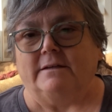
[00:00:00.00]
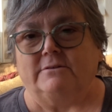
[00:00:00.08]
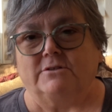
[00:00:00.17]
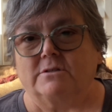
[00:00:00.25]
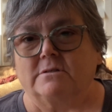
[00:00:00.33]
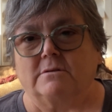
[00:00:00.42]

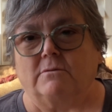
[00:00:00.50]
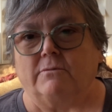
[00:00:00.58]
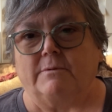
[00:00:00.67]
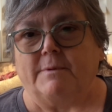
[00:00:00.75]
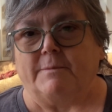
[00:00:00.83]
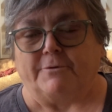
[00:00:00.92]
just
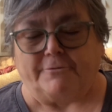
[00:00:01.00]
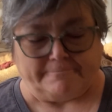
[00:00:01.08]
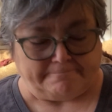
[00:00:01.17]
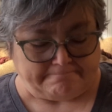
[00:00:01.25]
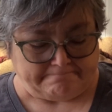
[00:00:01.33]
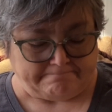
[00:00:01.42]
don't remember.
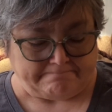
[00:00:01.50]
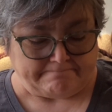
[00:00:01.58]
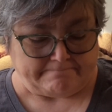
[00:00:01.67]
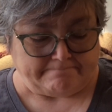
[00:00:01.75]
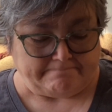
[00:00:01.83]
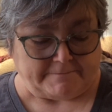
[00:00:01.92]

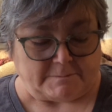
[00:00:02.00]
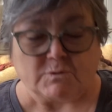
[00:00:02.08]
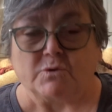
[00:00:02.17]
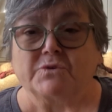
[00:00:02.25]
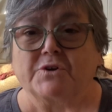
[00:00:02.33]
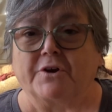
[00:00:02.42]
I'm so
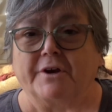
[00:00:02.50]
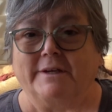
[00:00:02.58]
sorry.